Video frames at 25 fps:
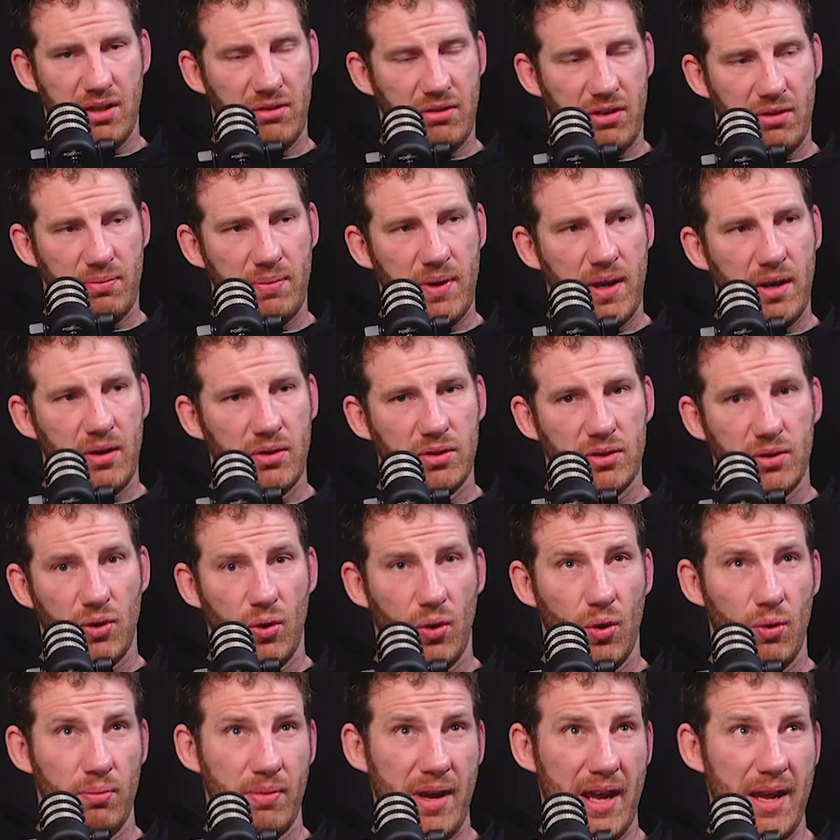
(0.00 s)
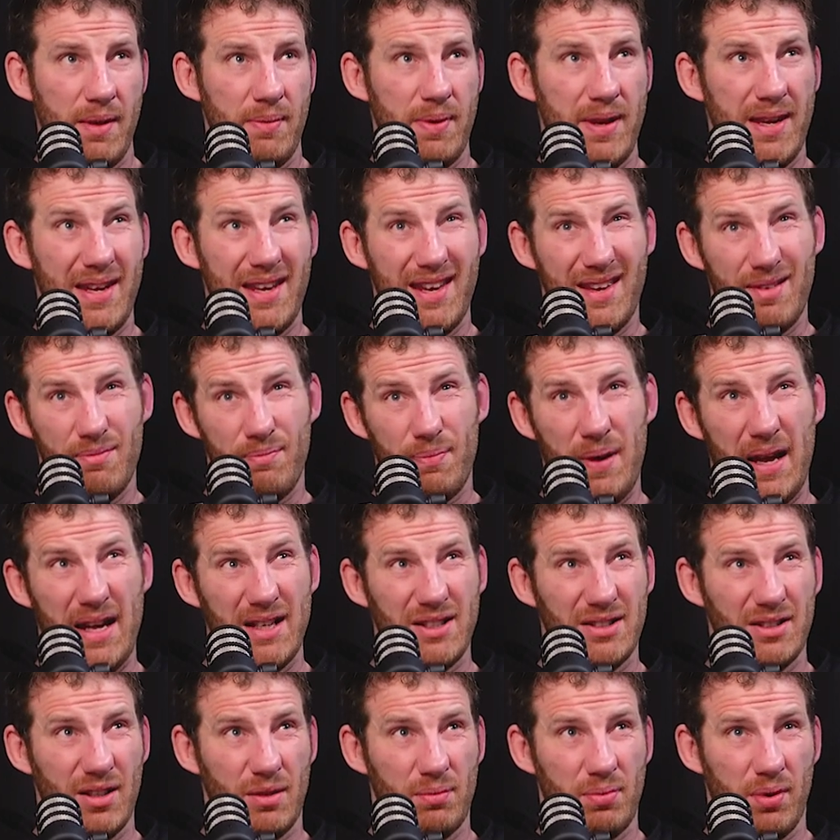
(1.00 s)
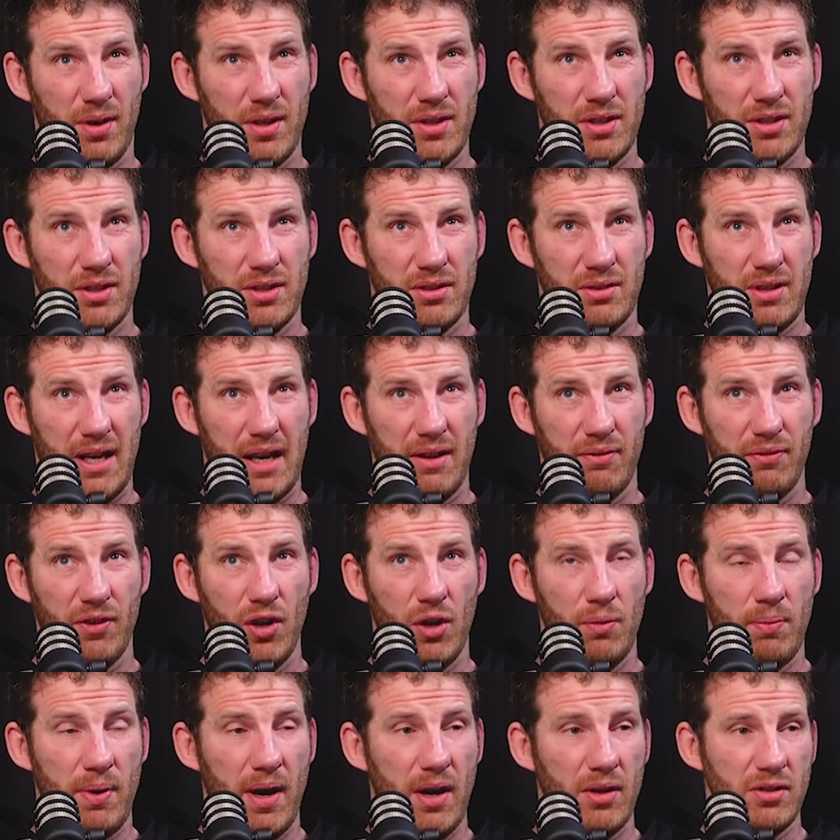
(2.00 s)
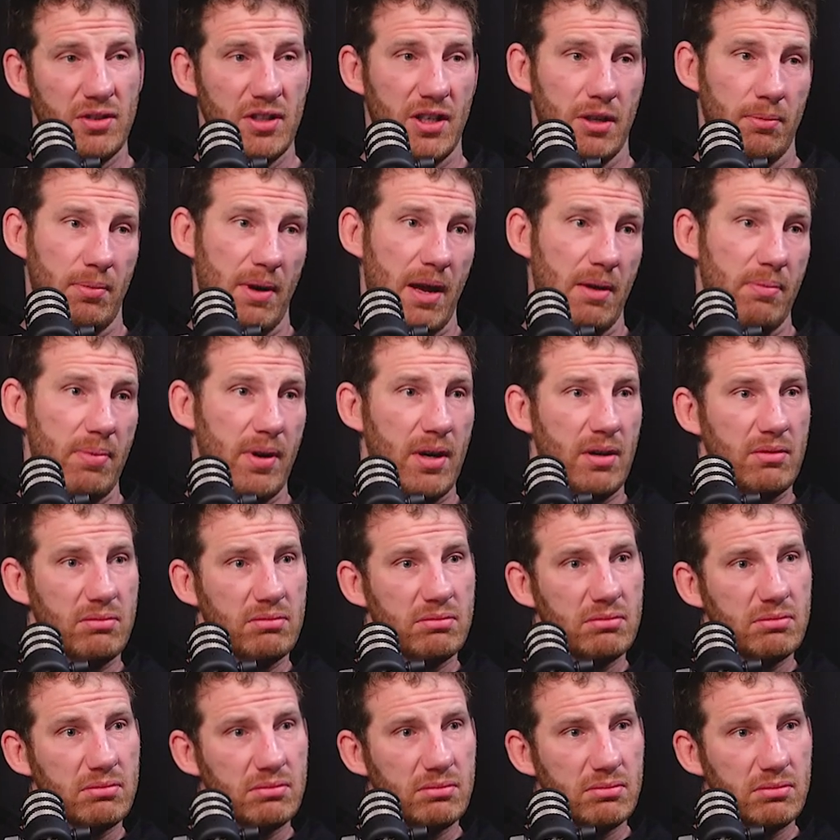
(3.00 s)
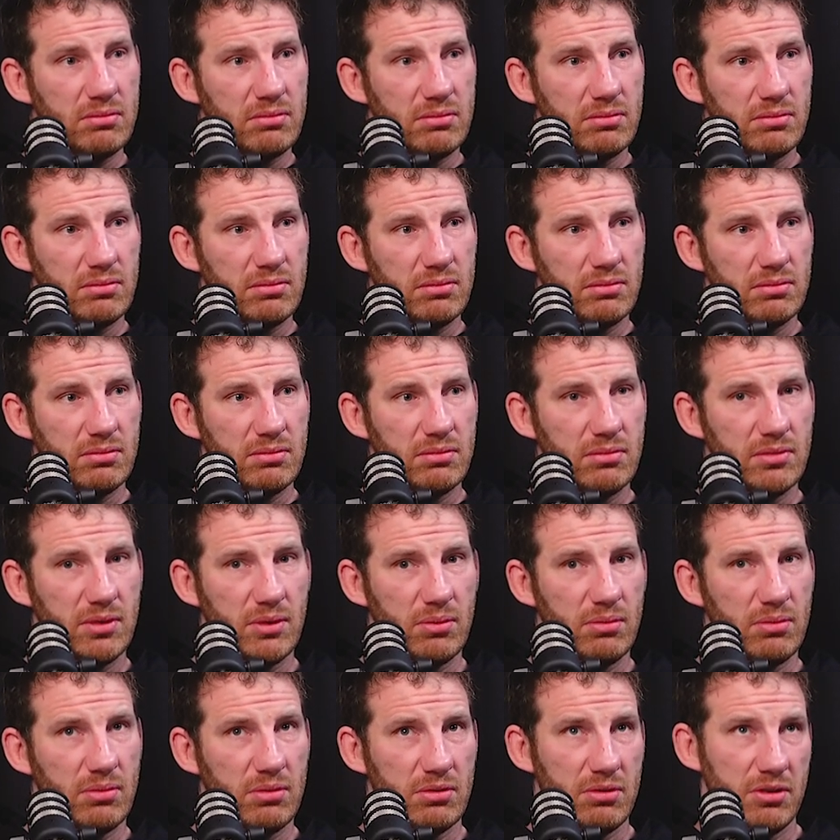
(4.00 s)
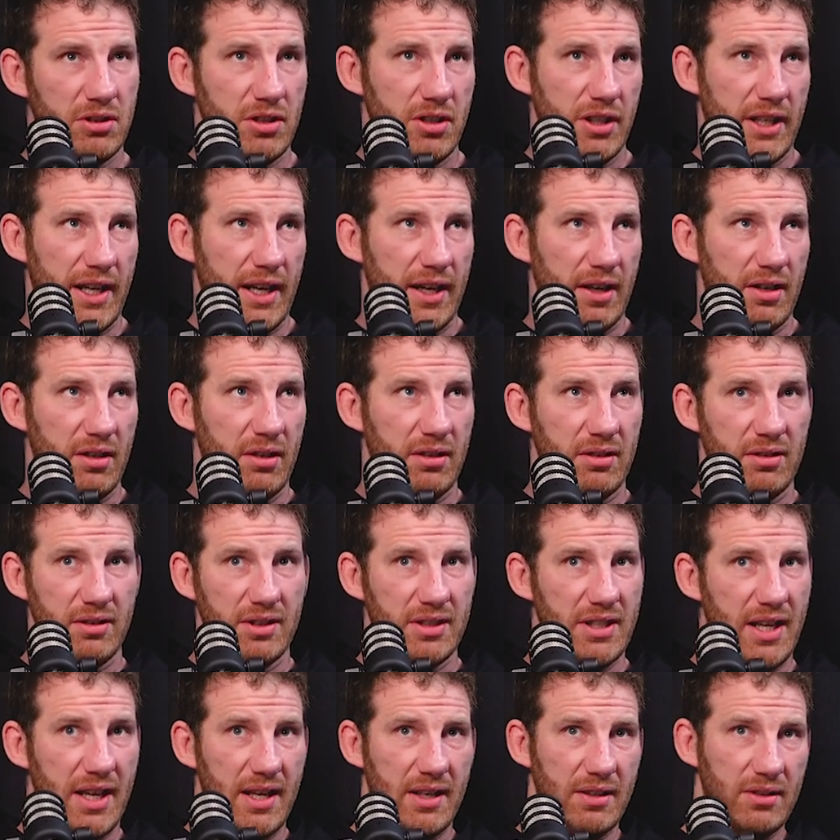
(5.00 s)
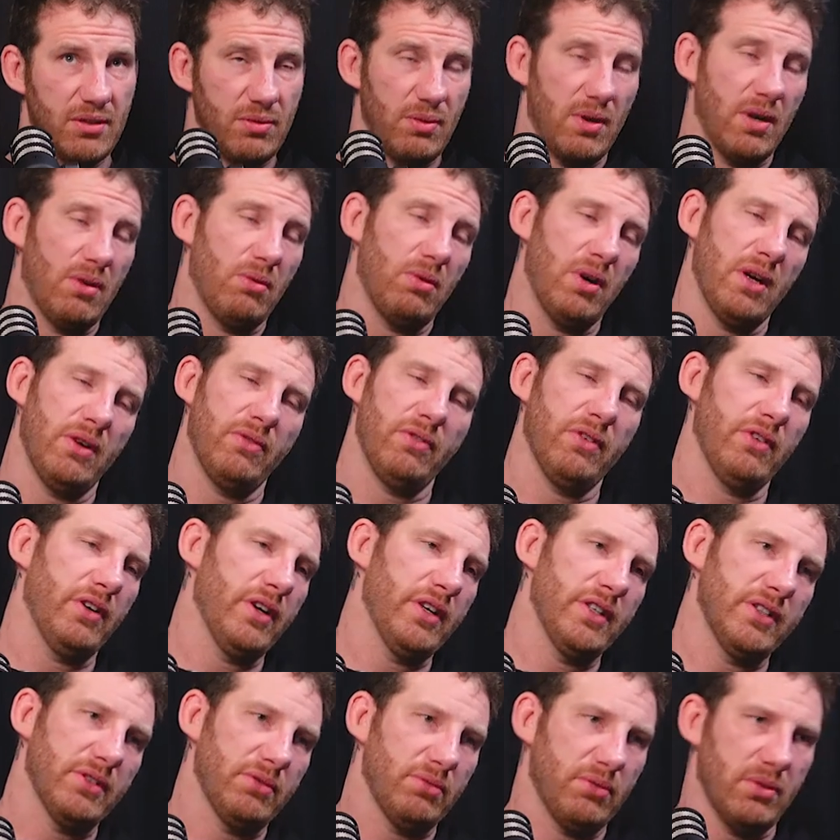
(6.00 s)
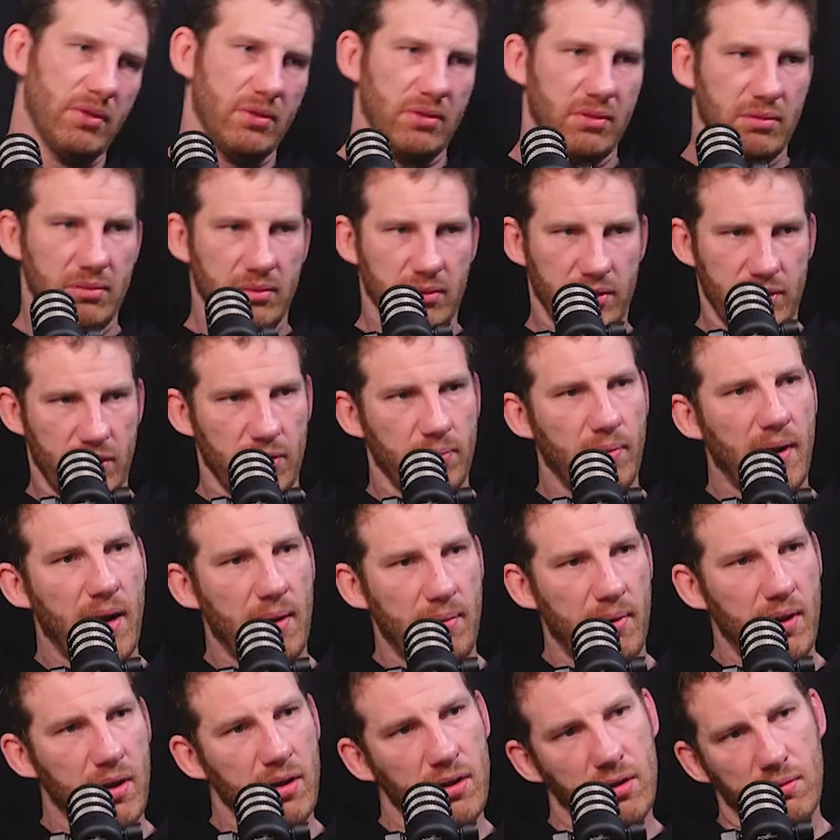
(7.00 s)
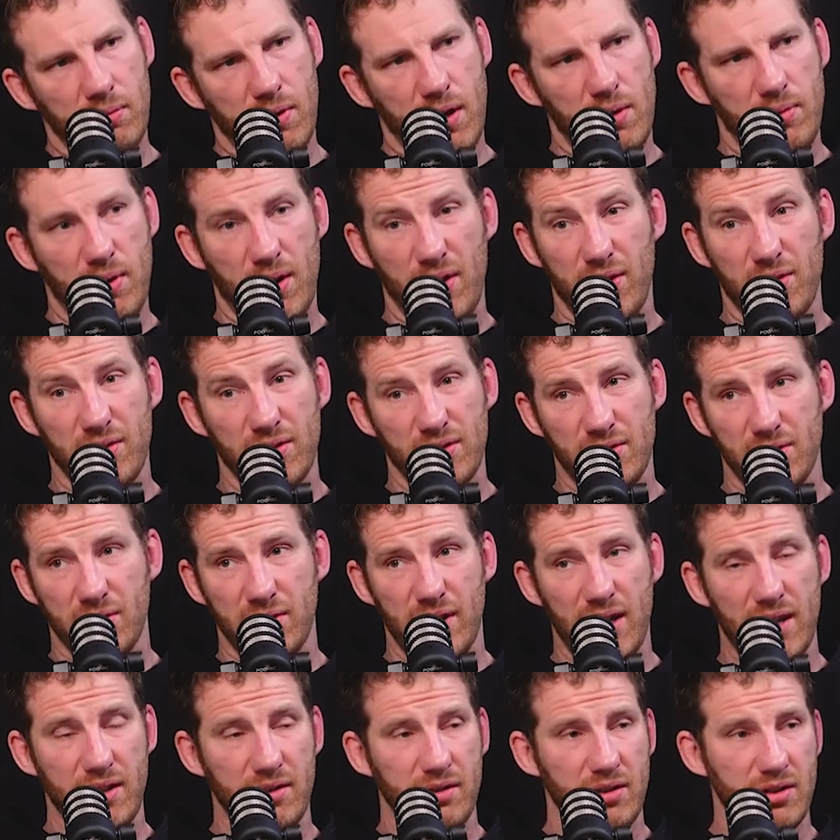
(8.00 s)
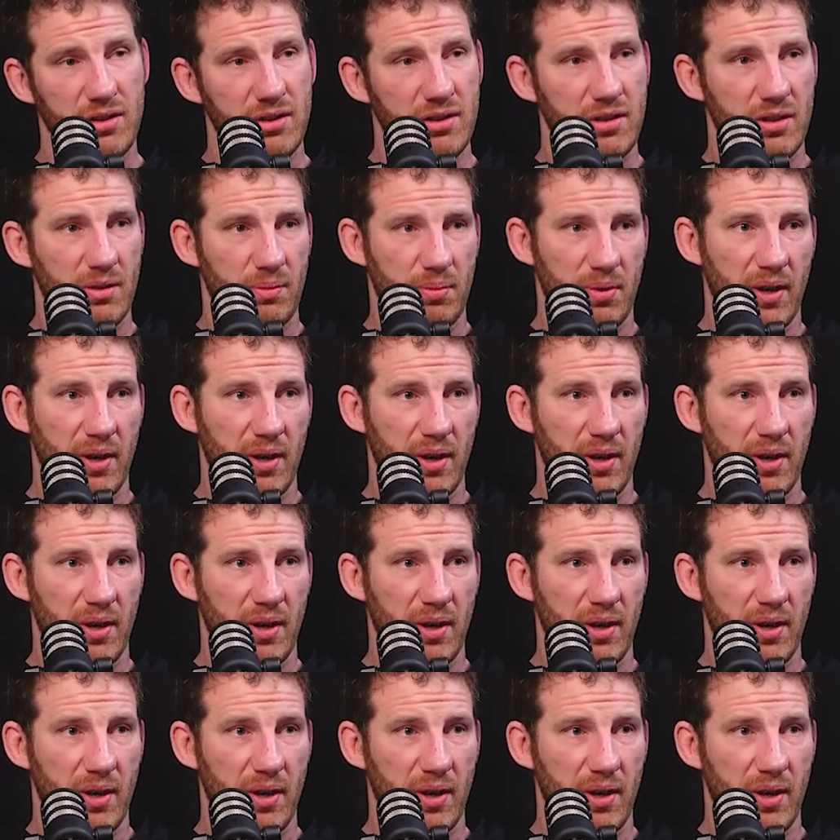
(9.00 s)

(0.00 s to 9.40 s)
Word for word: I'd get rid of belts. Or maybe at best, I'd probably just have no belts and a black belt. Once you get good in 10, 12, whatever it is, once you're a black belt, you're a black belt. Until then, you're just an